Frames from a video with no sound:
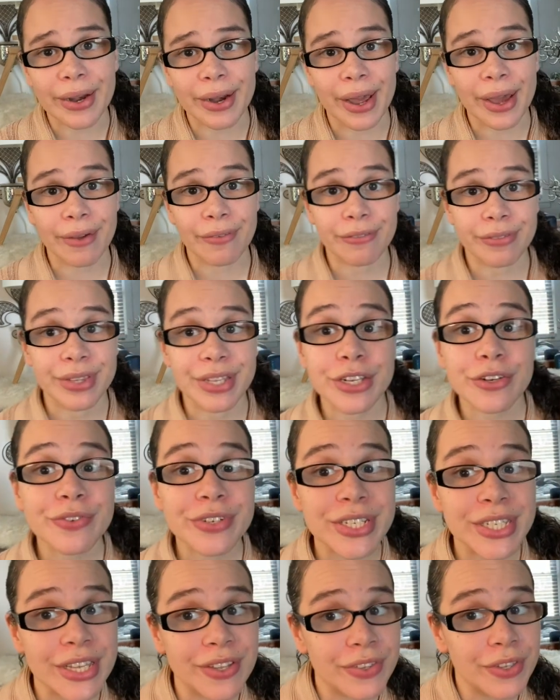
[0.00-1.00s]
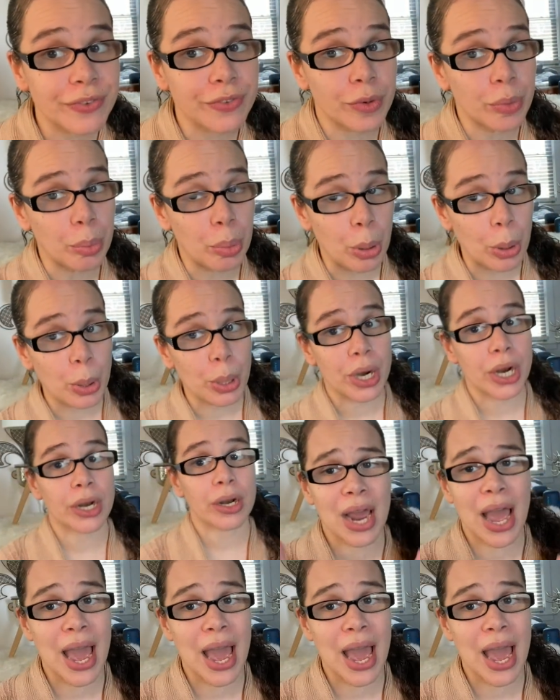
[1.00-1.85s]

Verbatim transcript: And I did receive the report.